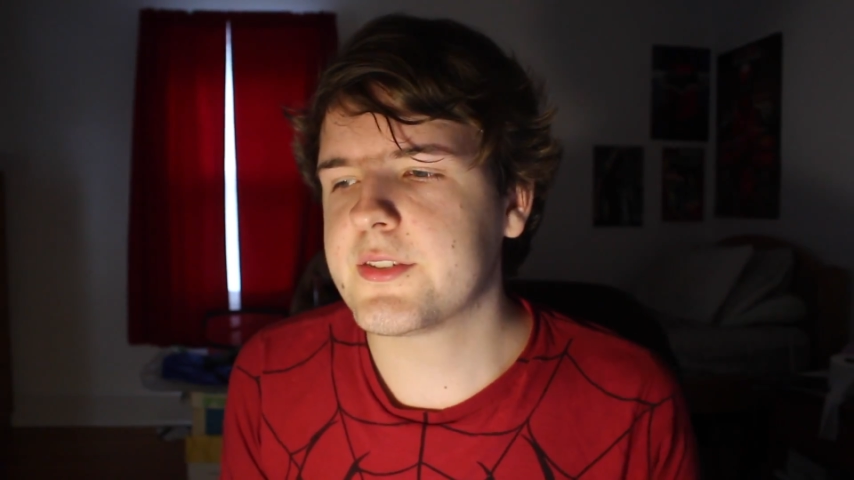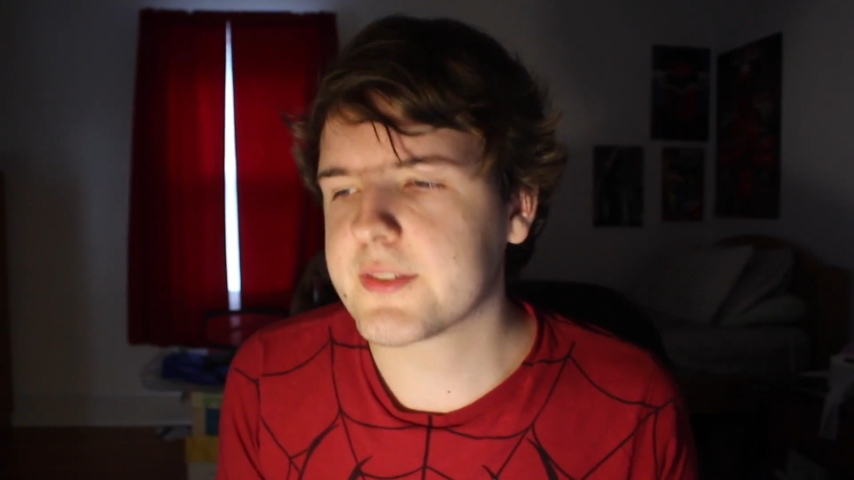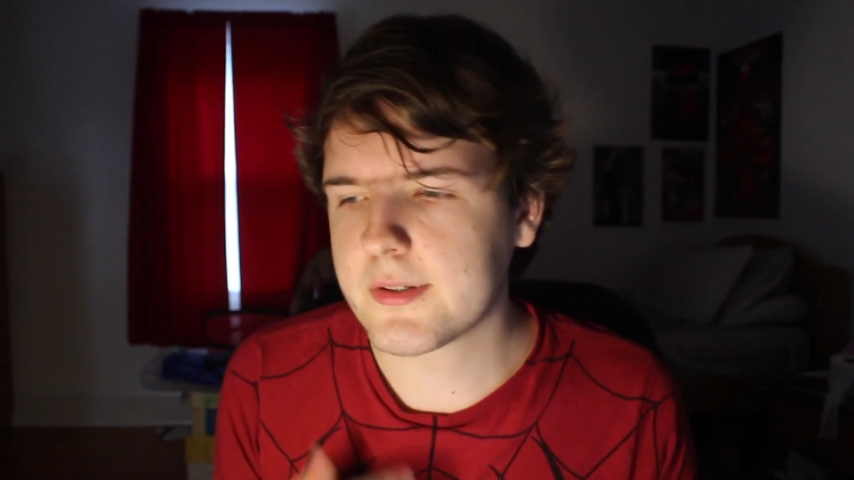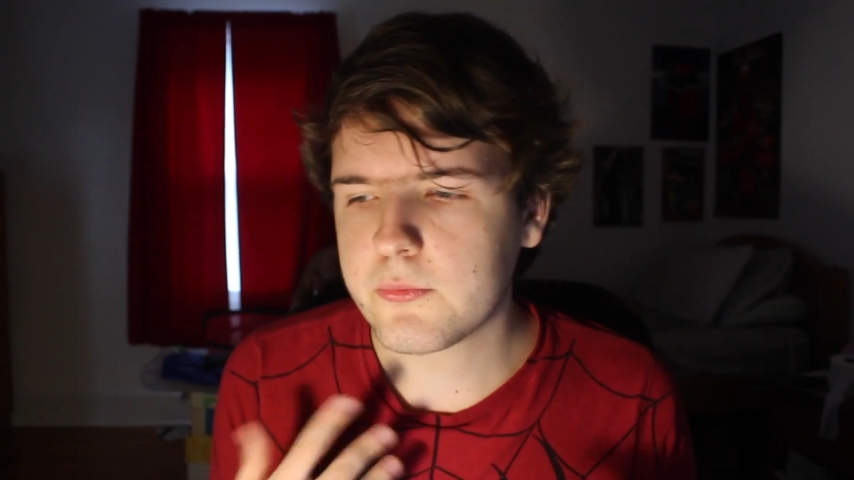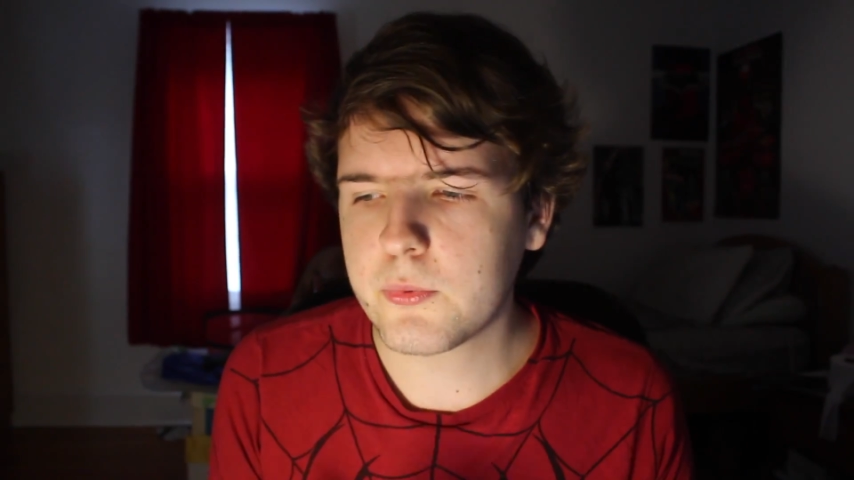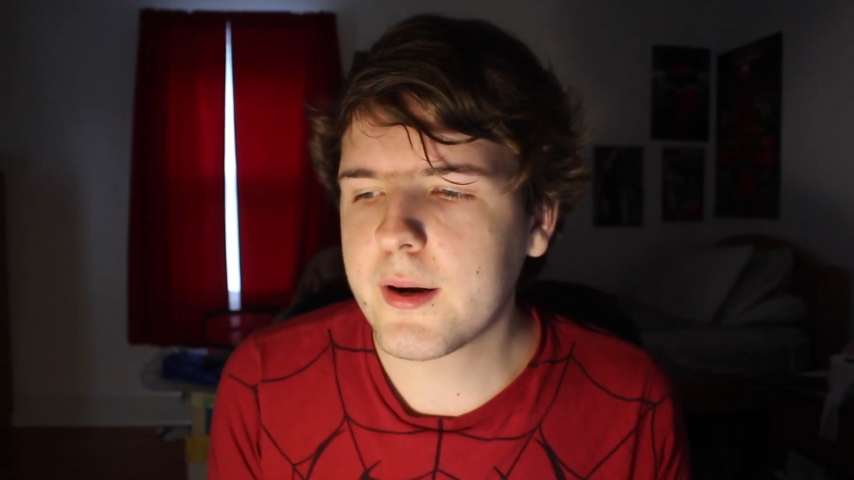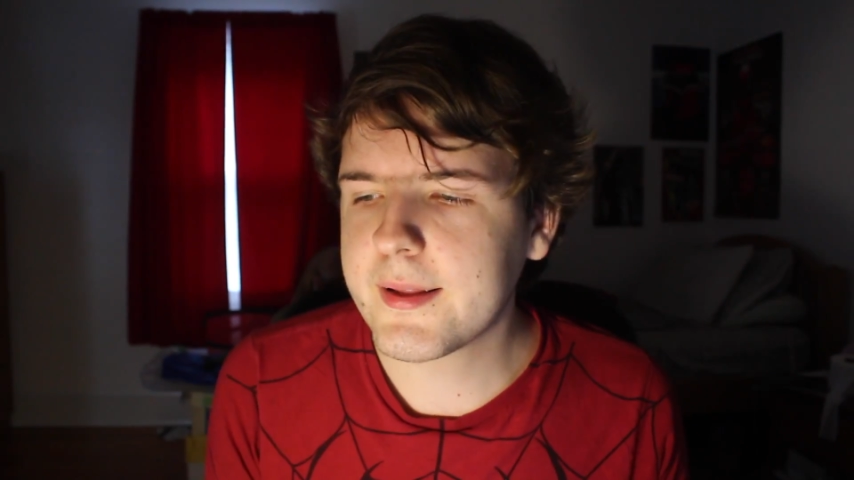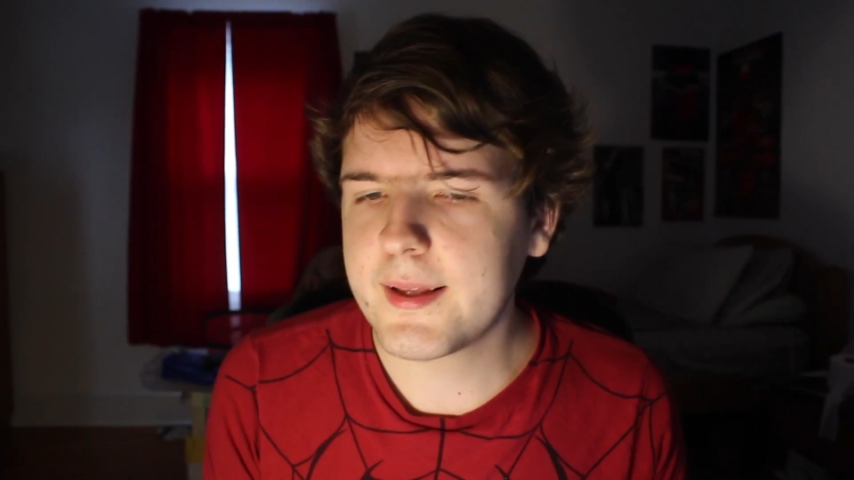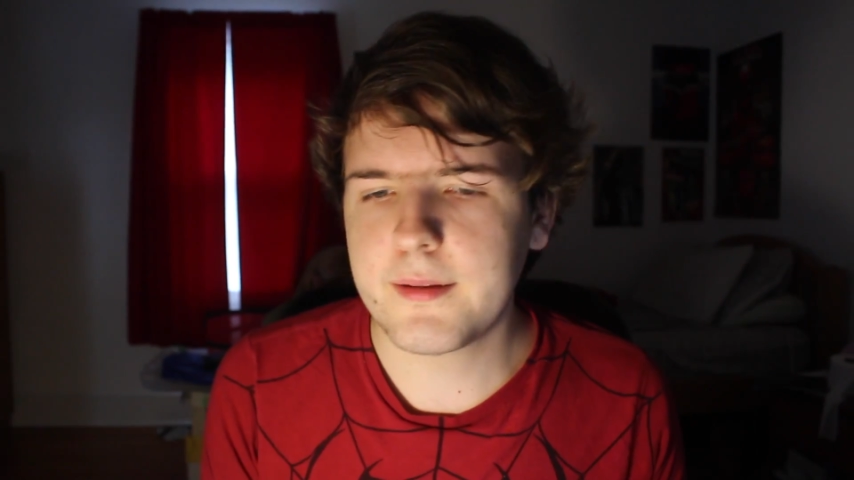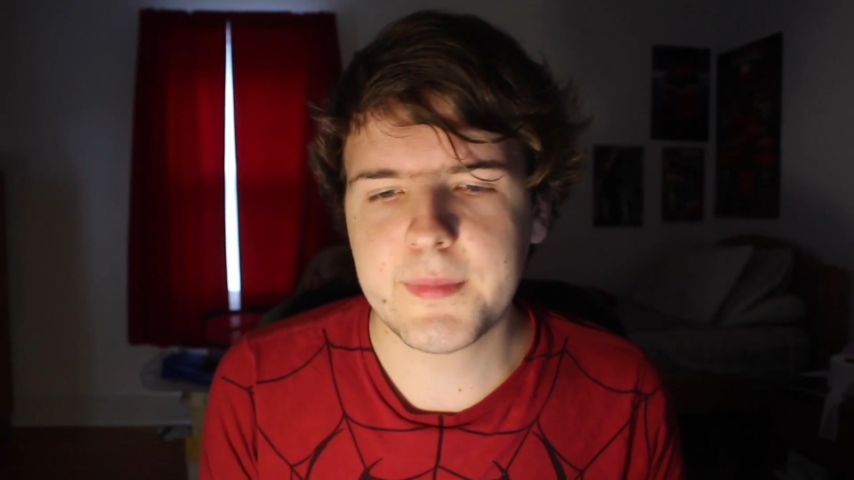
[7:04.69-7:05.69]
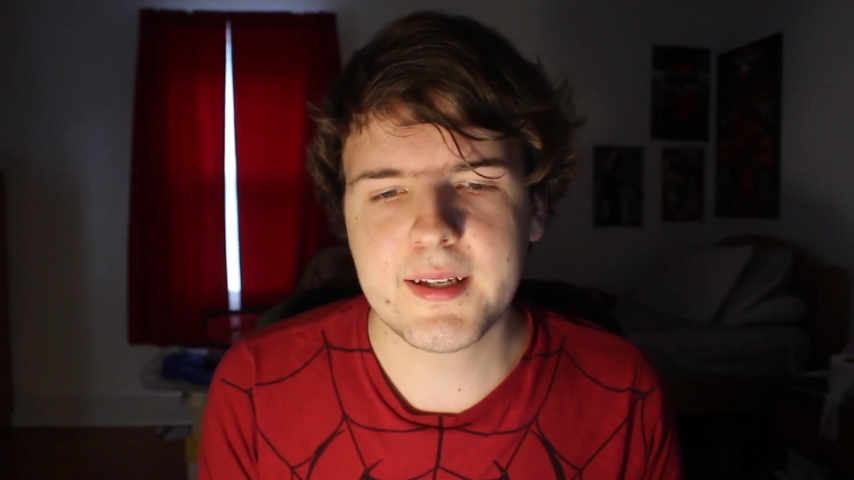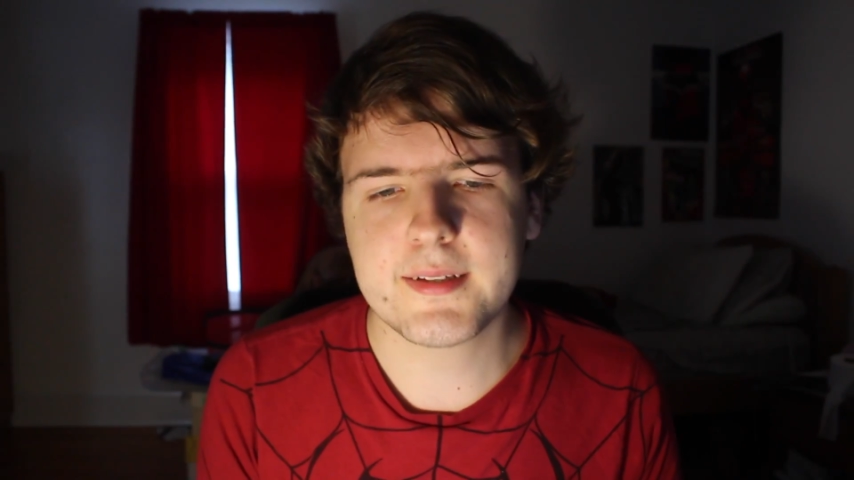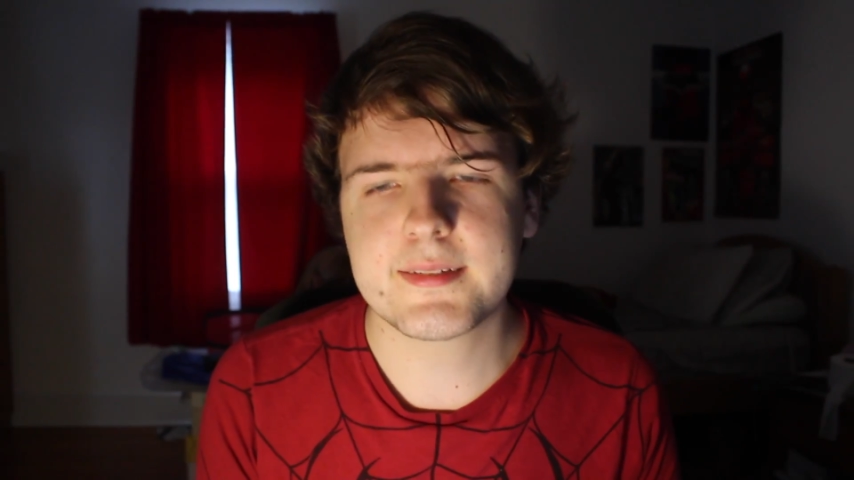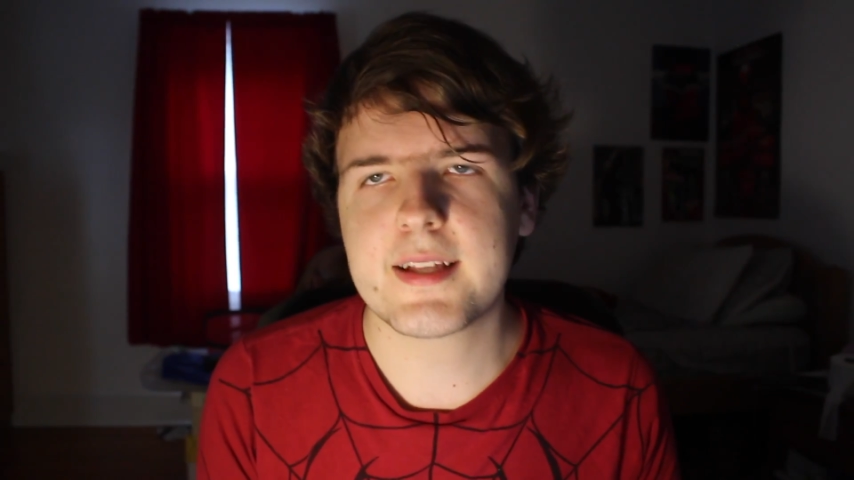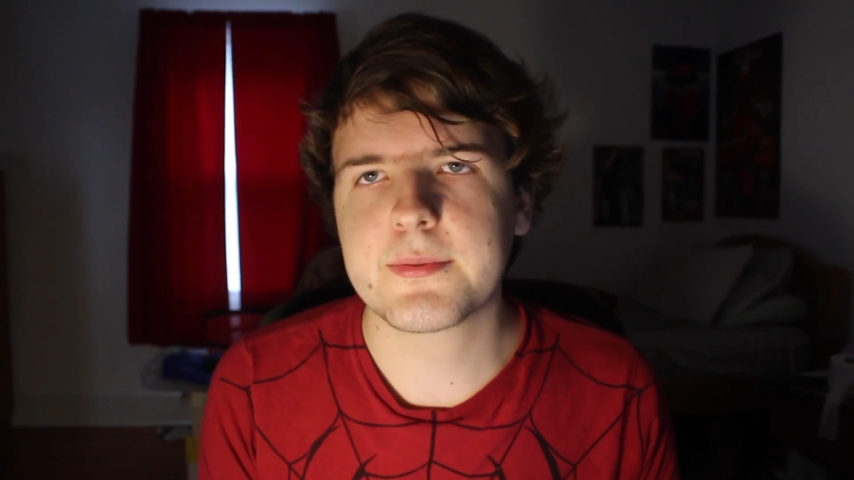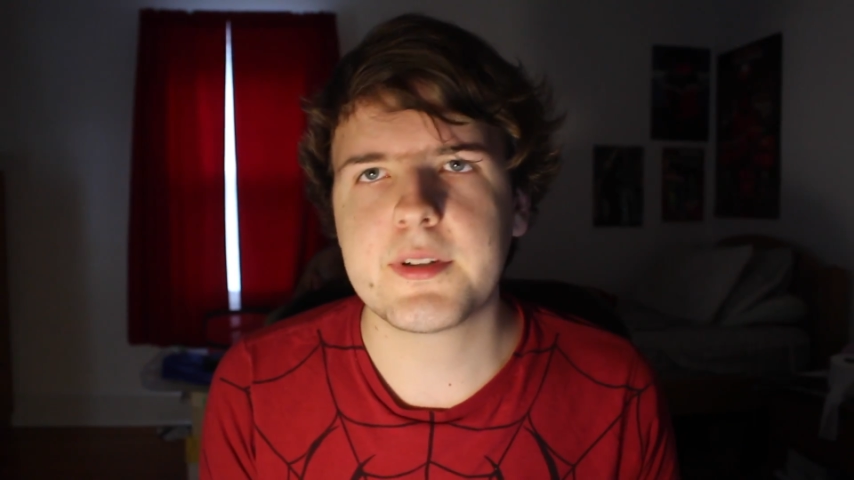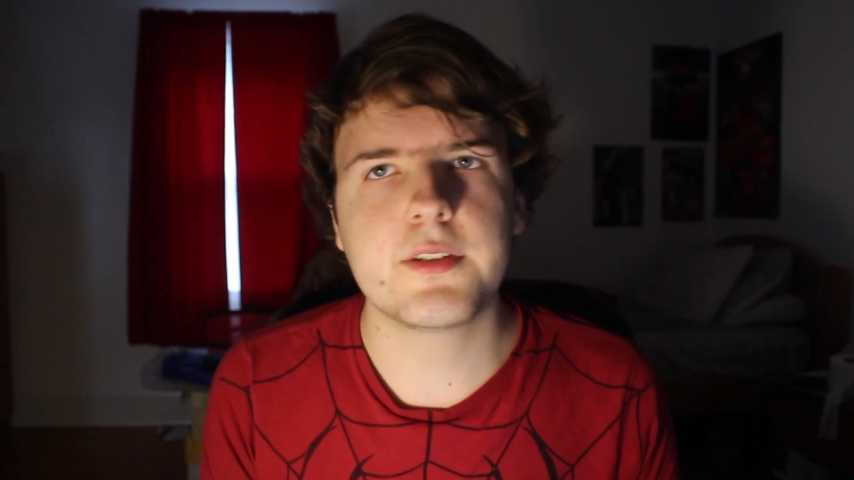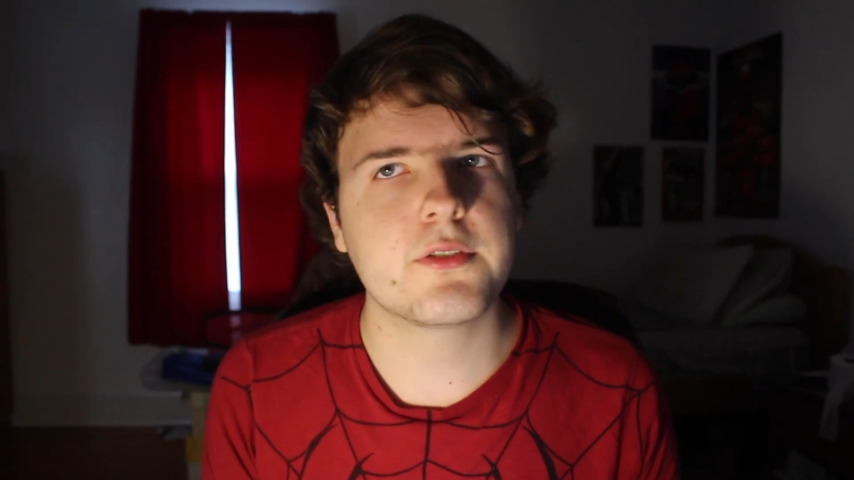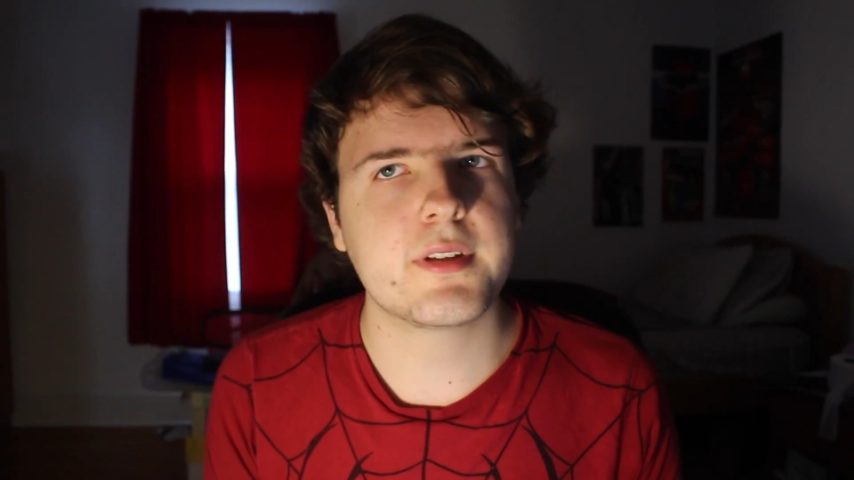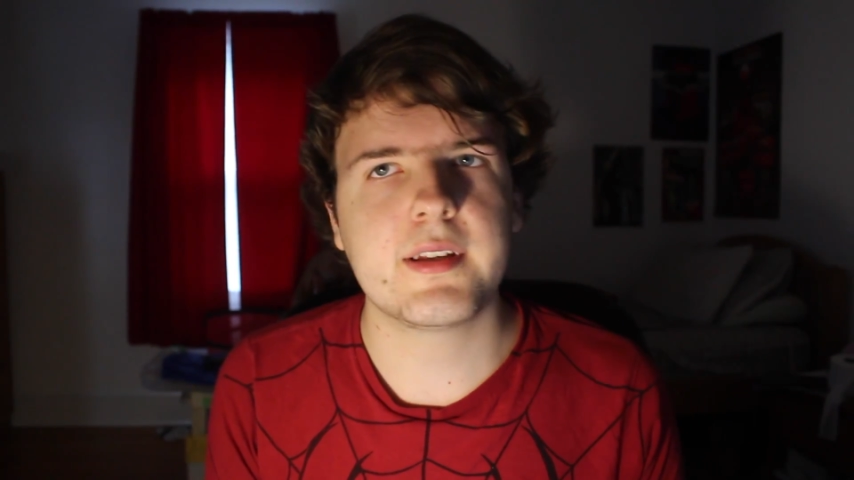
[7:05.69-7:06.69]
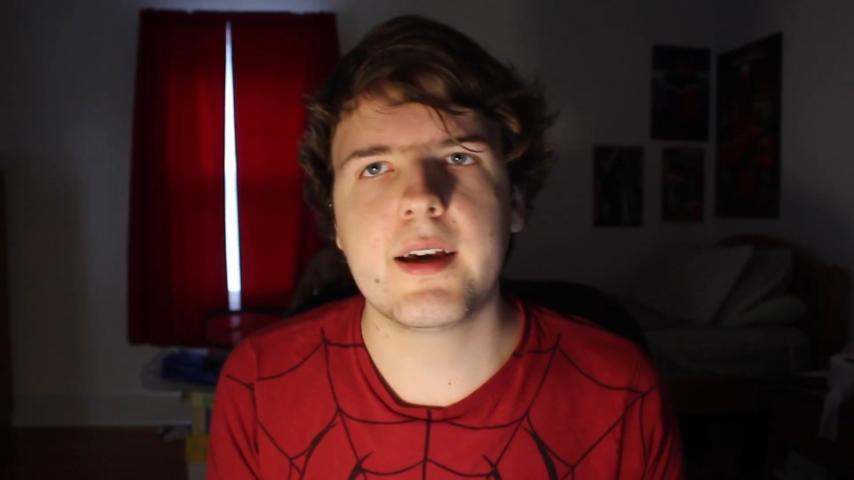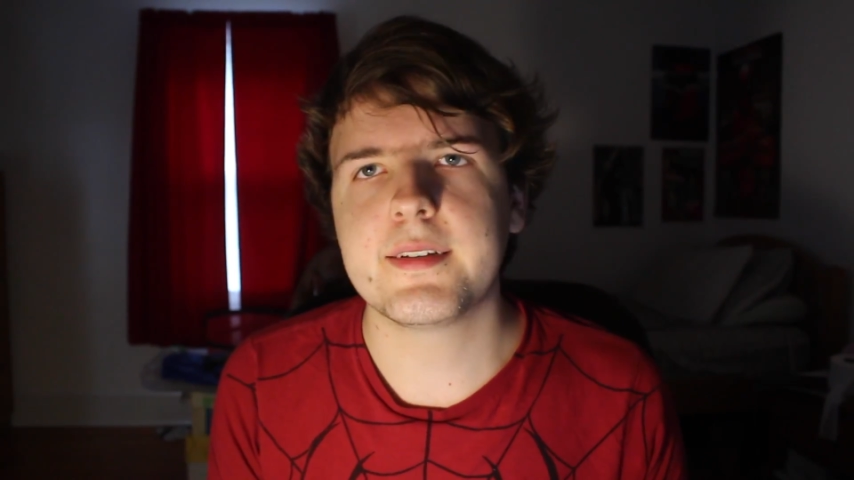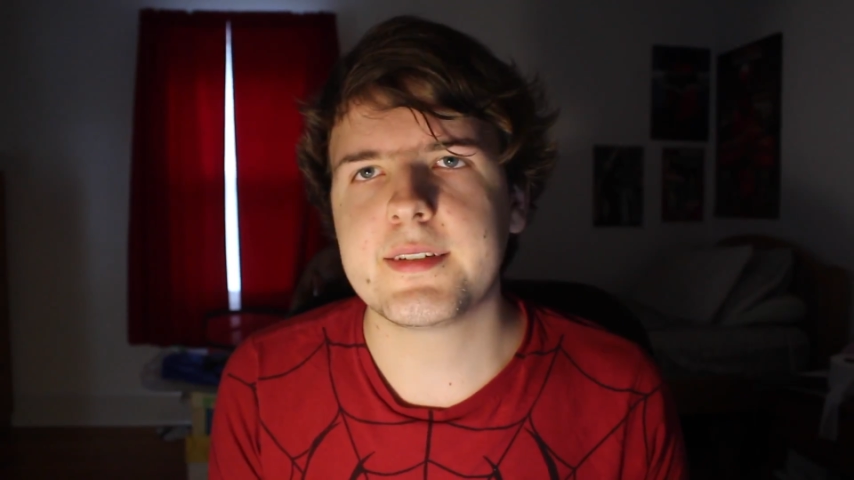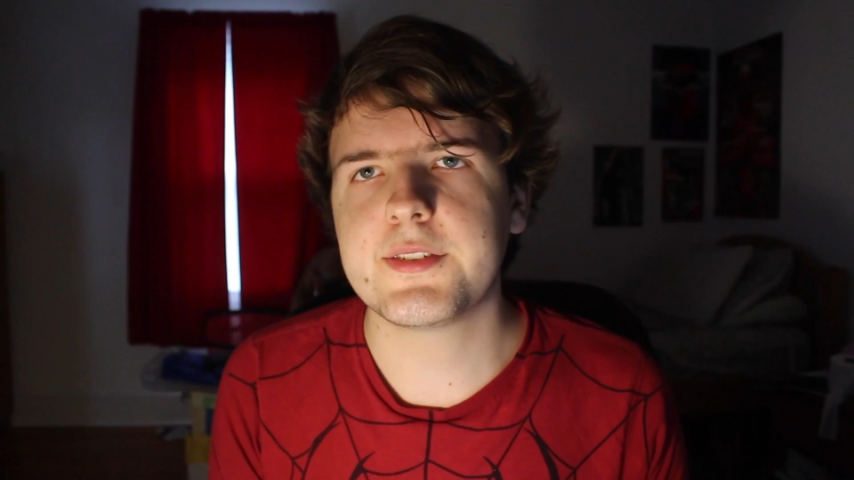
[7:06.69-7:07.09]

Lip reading: He's just like running in because that's what he usually does.